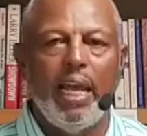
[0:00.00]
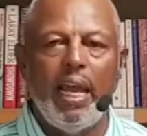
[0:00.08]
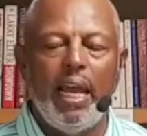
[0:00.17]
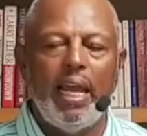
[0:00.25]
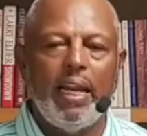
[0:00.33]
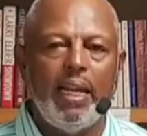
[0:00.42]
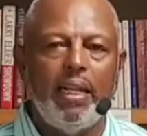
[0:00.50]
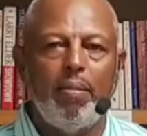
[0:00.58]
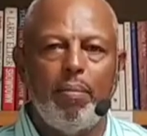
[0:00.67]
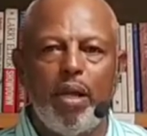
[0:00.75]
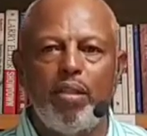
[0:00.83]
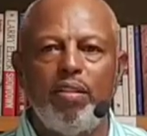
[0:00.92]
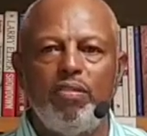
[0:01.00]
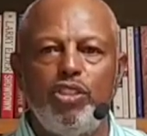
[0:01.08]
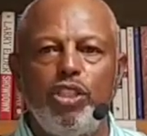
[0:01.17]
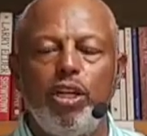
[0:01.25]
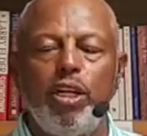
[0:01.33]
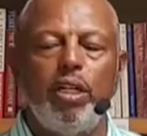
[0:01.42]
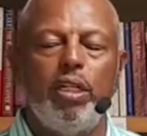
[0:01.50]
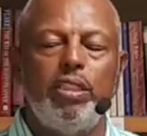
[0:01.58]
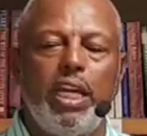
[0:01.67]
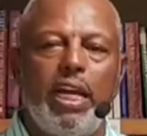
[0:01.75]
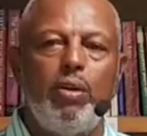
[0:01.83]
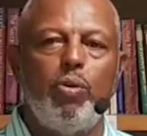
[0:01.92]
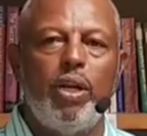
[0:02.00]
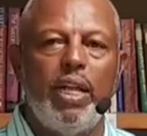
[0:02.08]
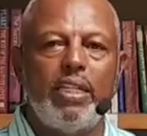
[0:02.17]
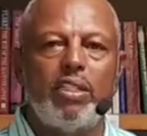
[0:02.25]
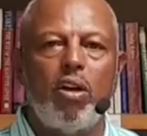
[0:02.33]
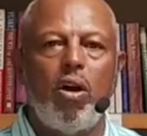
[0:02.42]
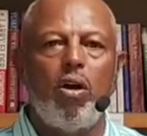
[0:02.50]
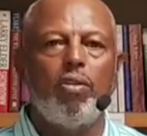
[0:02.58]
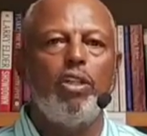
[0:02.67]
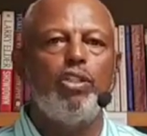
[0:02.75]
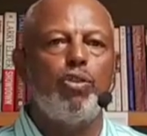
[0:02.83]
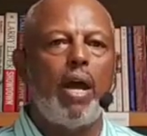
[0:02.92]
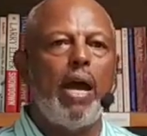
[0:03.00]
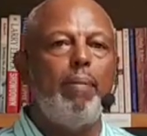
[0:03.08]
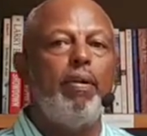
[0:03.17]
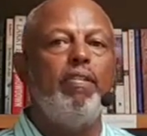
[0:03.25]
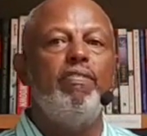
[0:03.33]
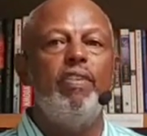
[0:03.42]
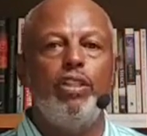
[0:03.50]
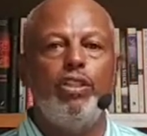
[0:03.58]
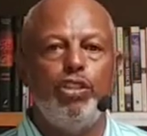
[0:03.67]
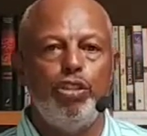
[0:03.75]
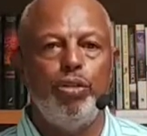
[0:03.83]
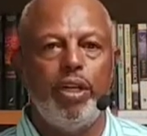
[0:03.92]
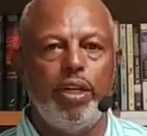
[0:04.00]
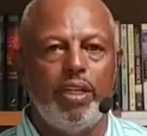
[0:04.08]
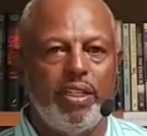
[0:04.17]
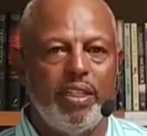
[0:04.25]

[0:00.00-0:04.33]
And in the month of Jan- January, that's called the tribe of Judah.